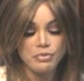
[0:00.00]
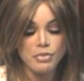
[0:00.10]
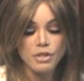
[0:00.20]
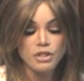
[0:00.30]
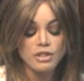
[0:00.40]

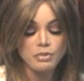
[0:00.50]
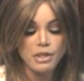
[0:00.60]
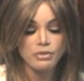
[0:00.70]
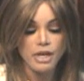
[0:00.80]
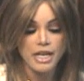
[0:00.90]
Most of
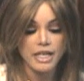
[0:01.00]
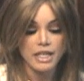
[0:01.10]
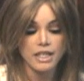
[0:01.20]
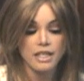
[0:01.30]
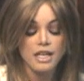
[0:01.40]
my
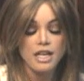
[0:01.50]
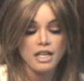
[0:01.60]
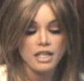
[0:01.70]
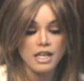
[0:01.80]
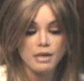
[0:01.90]
writing
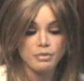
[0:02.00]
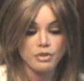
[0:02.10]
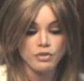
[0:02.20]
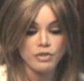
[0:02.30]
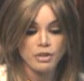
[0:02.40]

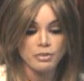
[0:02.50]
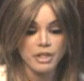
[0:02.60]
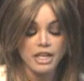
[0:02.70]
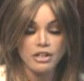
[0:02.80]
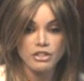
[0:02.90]
comes from
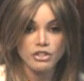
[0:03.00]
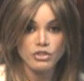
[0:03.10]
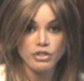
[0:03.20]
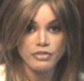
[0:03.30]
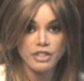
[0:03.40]

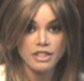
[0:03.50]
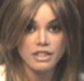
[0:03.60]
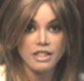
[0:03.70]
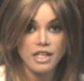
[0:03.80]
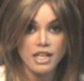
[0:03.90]
character-driven